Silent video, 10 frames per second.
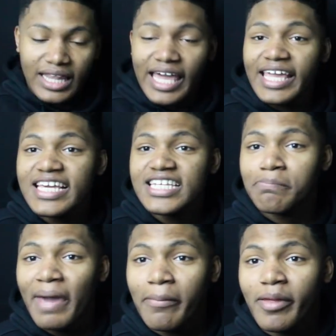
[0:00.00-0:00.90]
like his
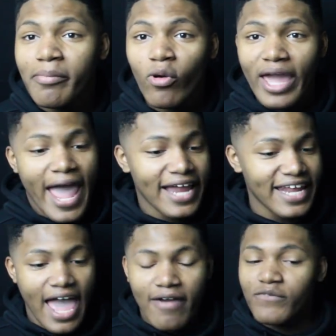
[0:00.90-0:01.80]
baby milk had
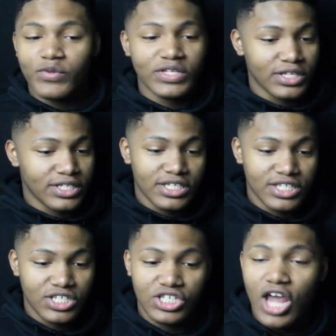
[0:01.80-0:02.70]
to have
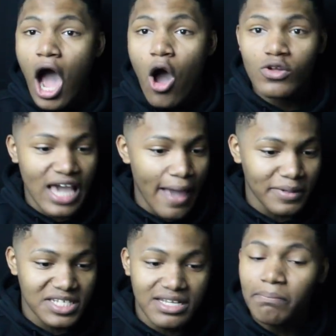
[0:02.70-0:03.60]
all
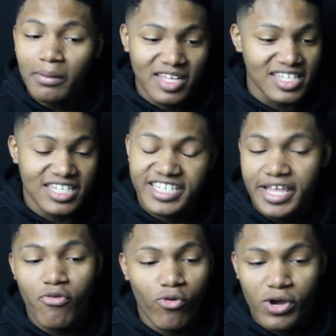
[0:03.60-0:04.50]
type of supplements and
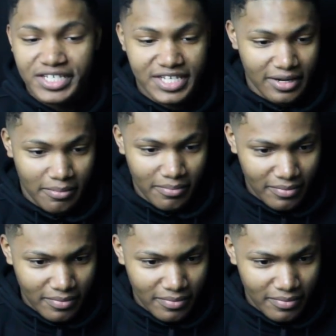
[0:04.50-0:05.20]
steroids in them.